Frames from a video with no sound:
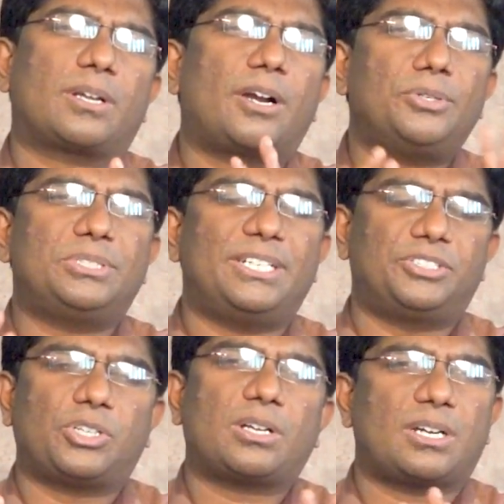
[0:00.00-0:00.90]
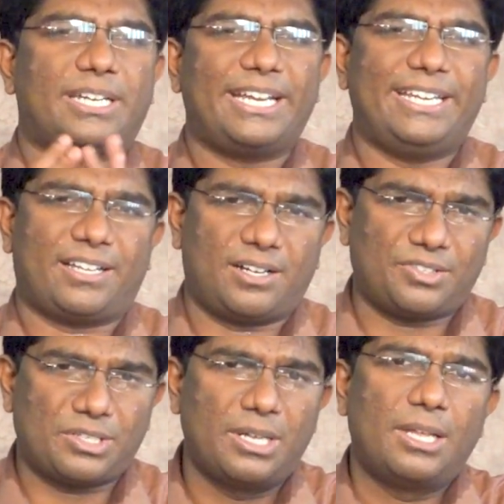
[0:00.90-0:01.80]
cardiogenic shock at any
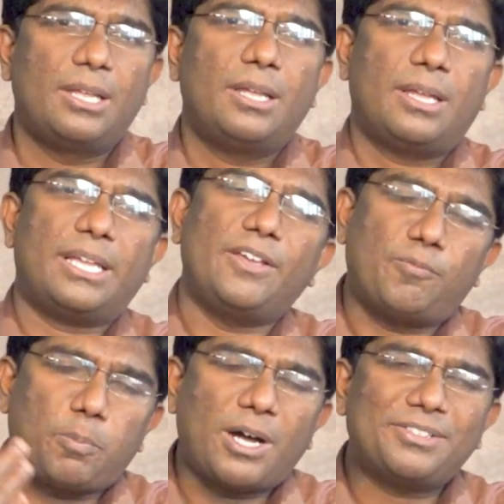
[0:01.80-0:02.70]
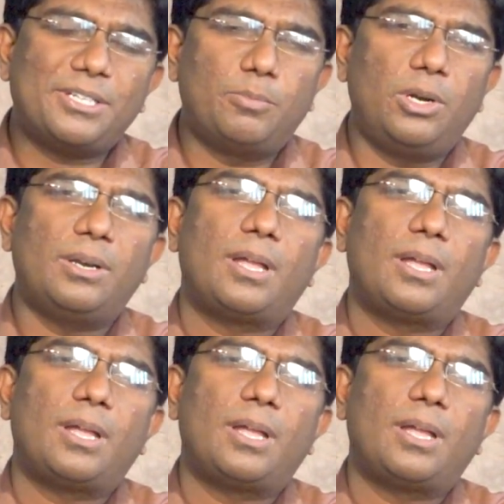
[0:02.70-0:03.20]
cost. If possible,